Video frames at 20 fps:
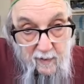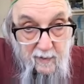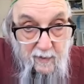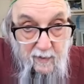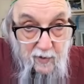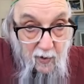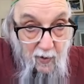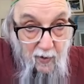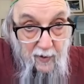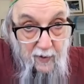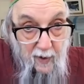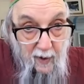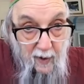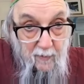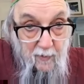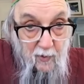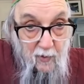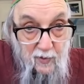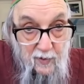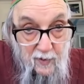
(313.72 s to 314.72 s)
sorry, not
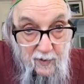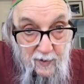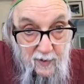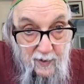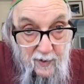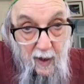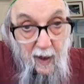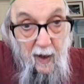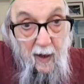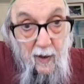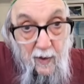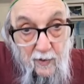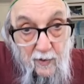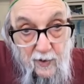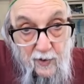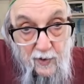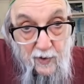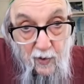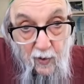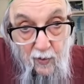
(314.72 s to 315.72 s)
Moses,
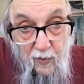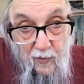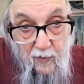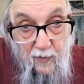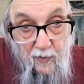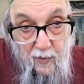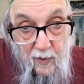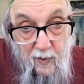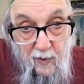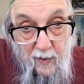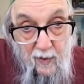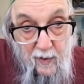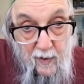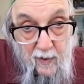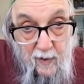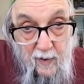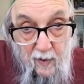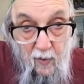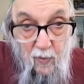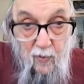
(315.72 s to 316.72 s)
God's own
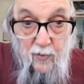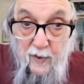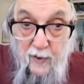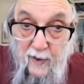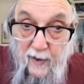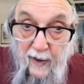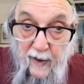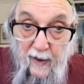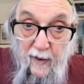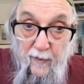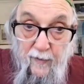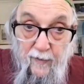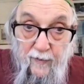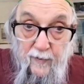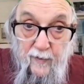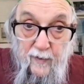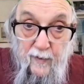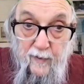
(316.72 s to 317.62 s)
golden calf.